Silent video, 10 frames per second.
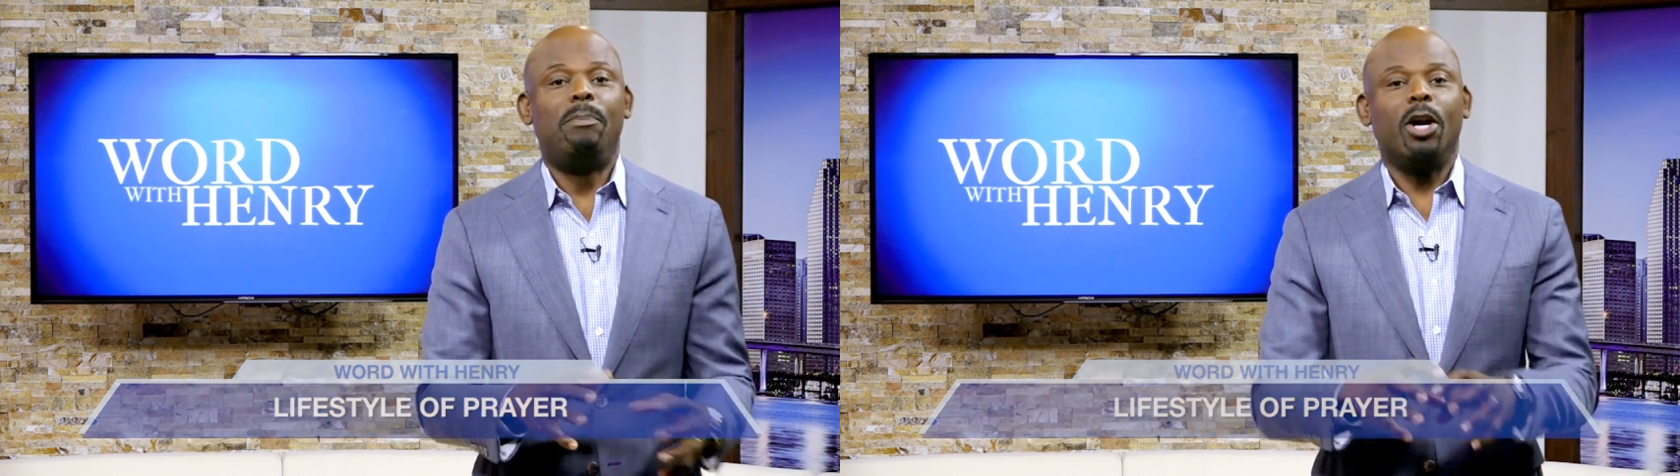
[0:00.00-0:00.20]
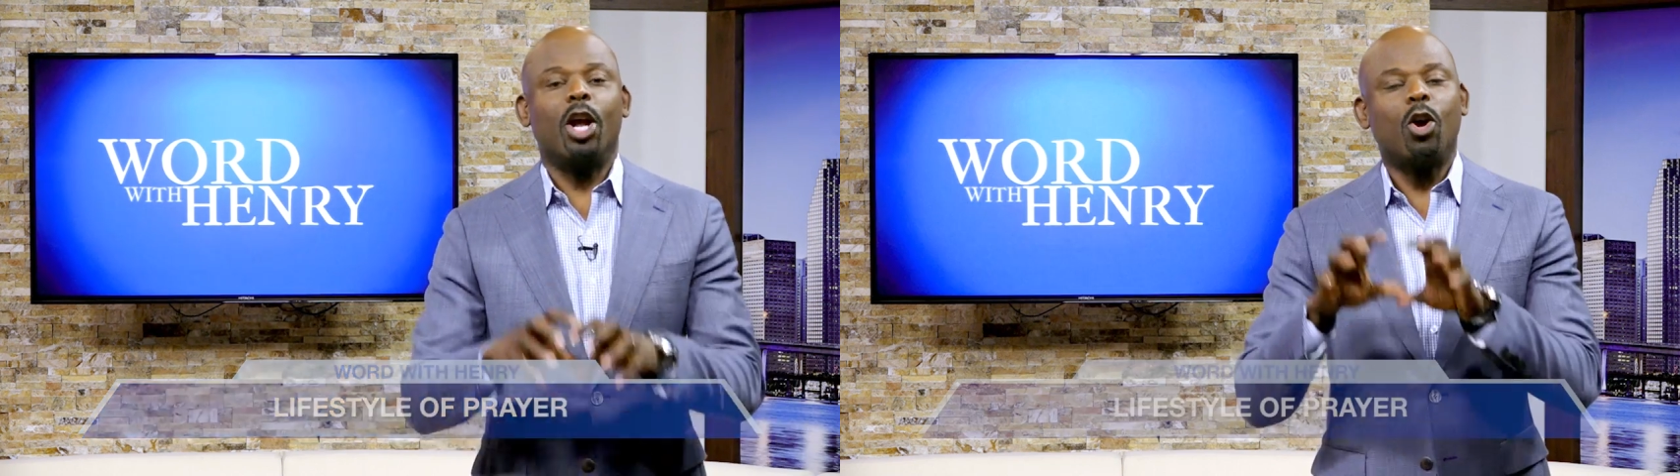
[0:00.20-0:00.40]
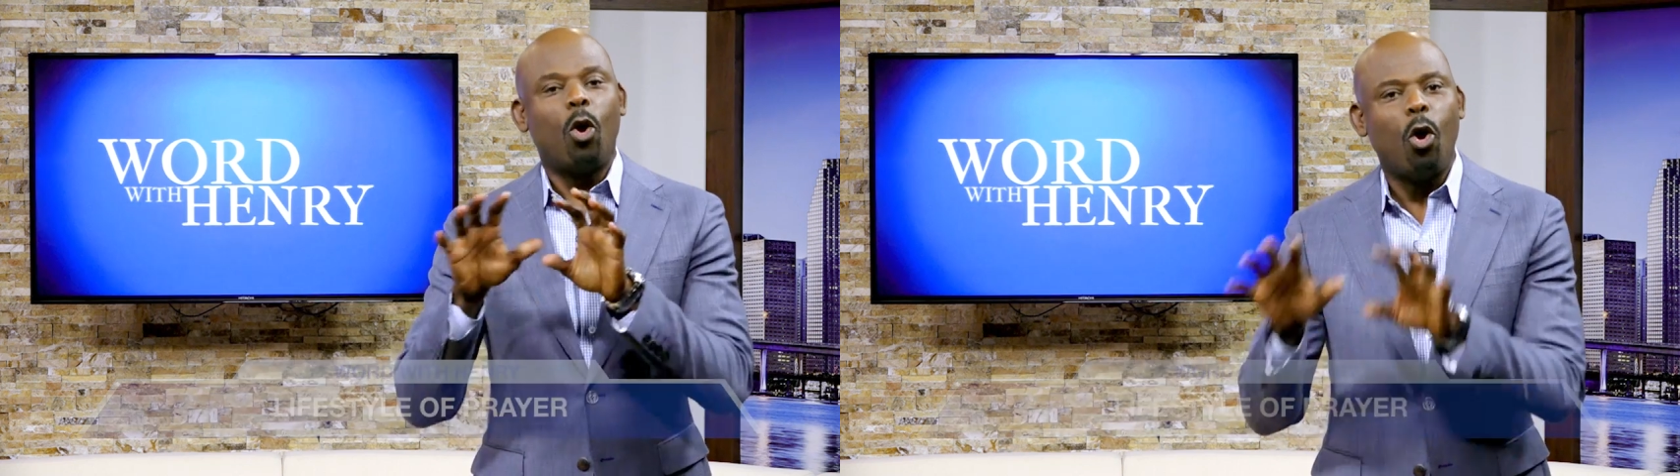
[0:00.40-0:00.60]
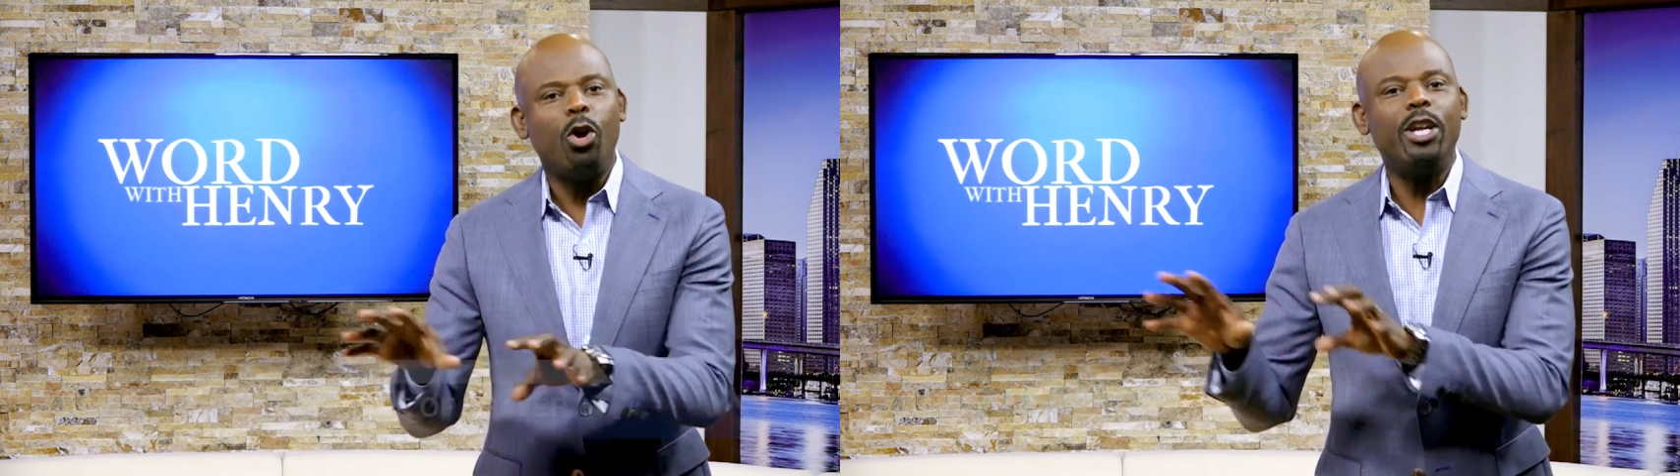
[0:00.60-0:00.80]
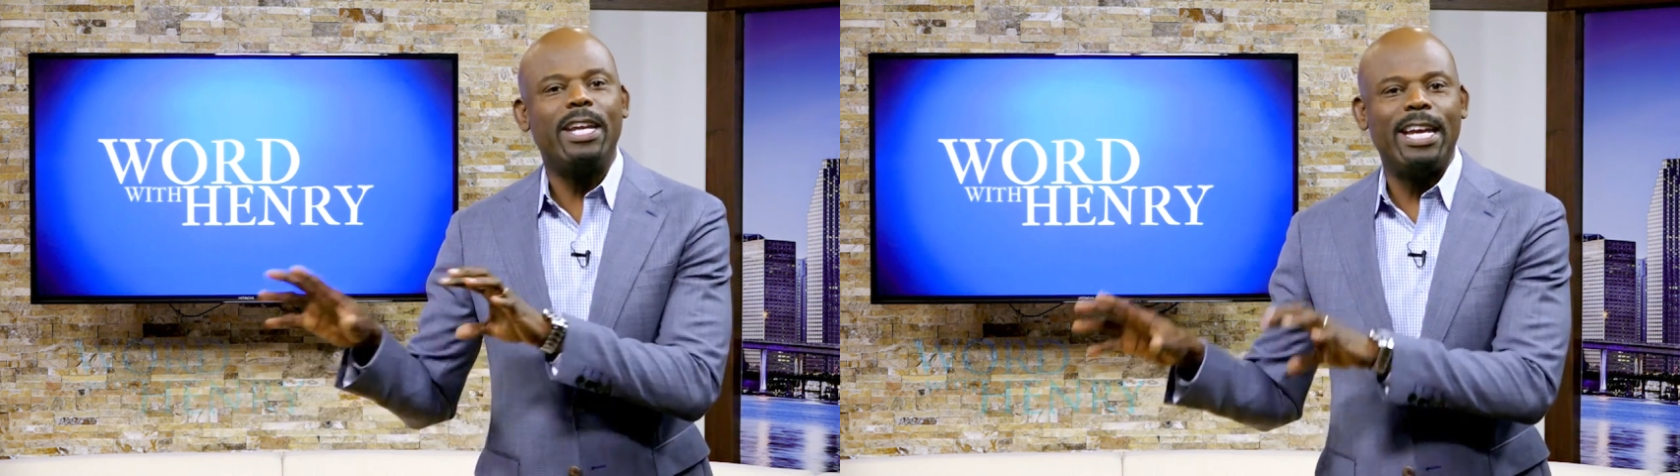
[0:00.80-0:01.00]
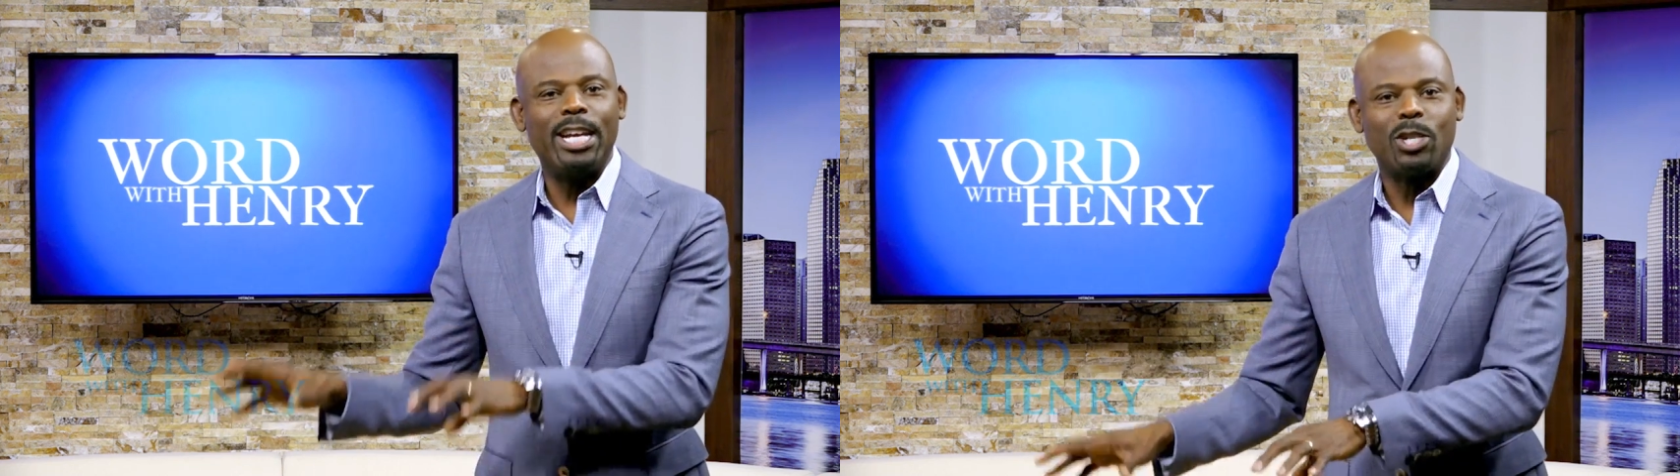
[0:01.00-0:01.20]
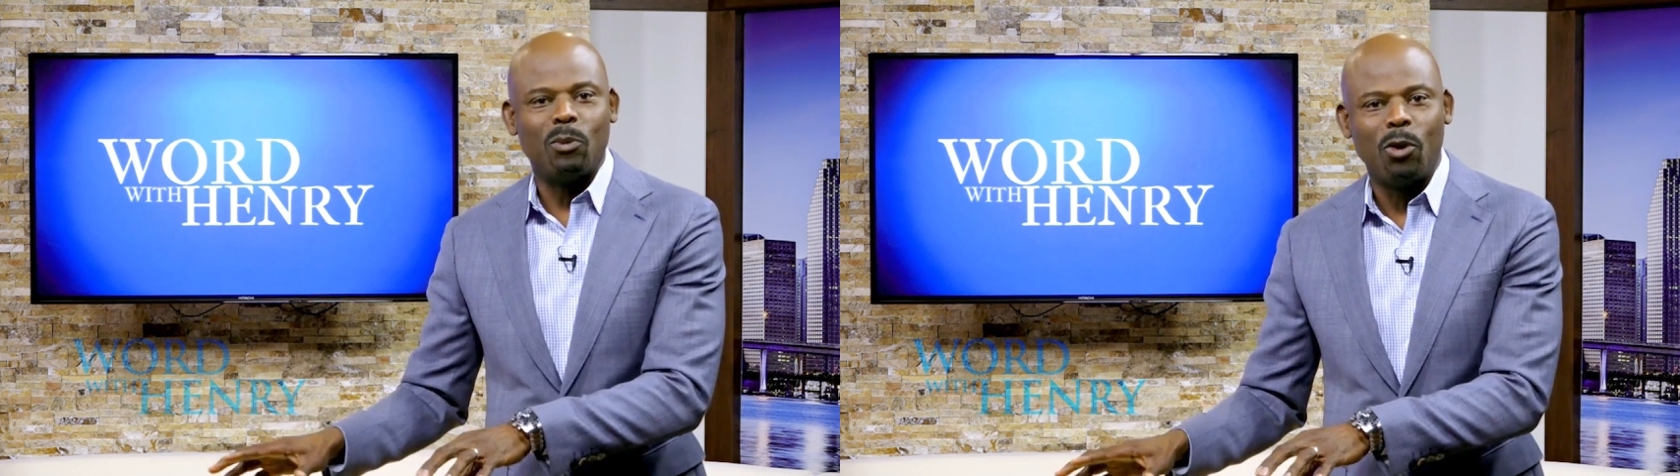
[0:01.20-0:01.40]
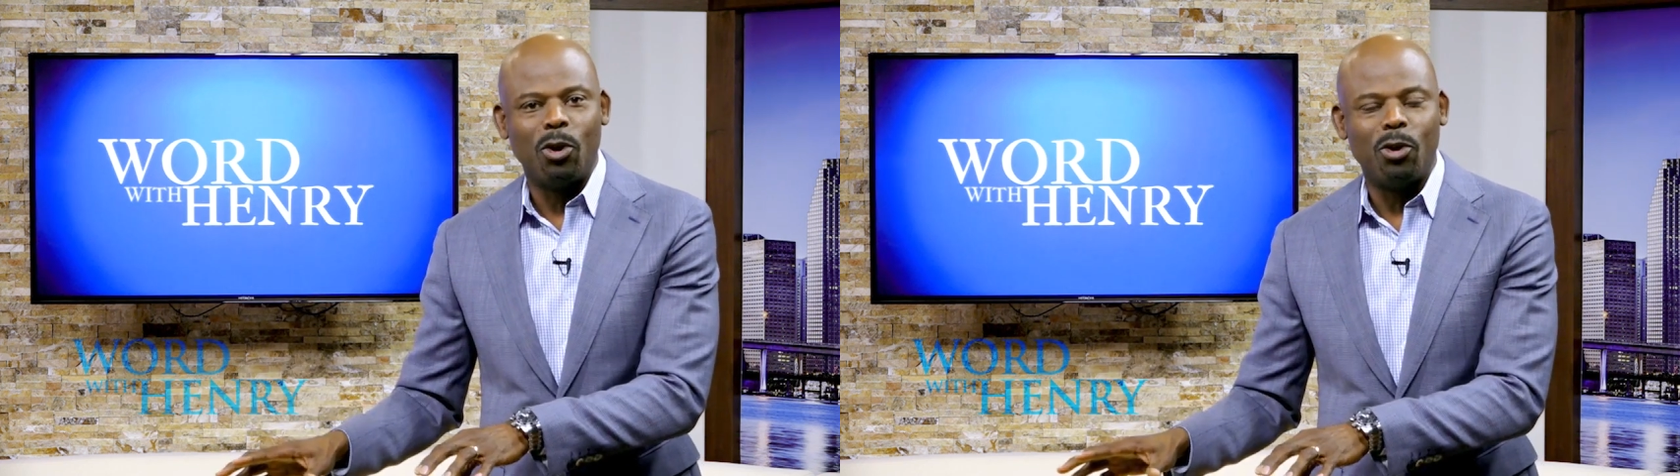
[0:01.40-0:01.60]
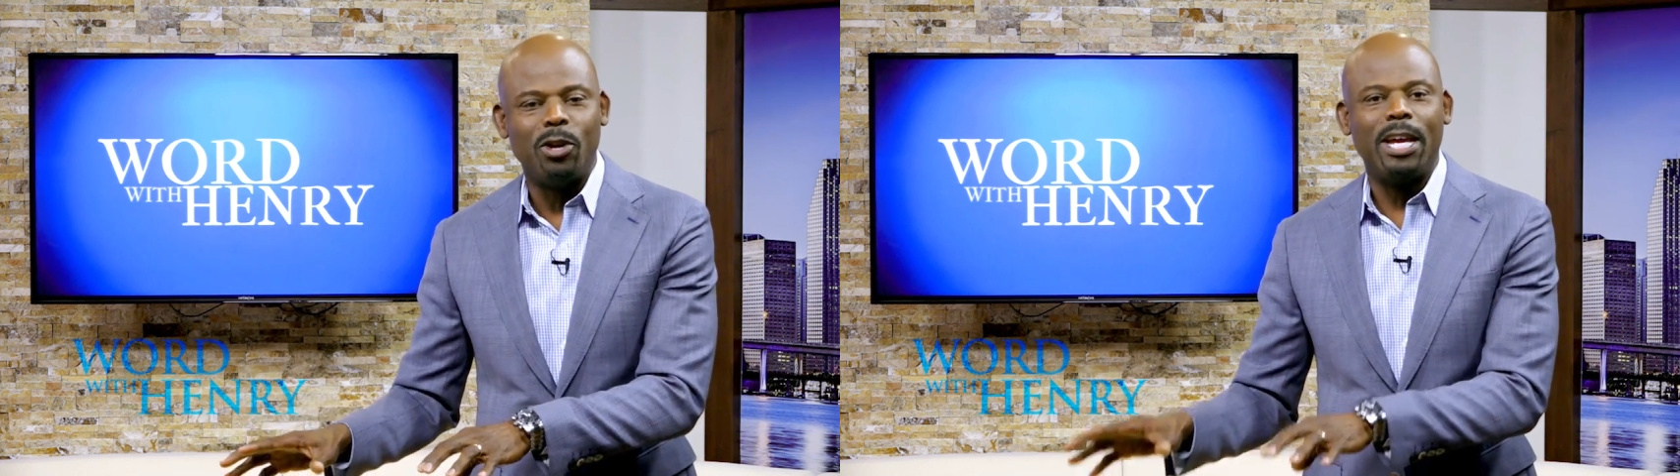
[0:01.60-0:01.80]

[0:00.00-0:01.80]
but according to His Word,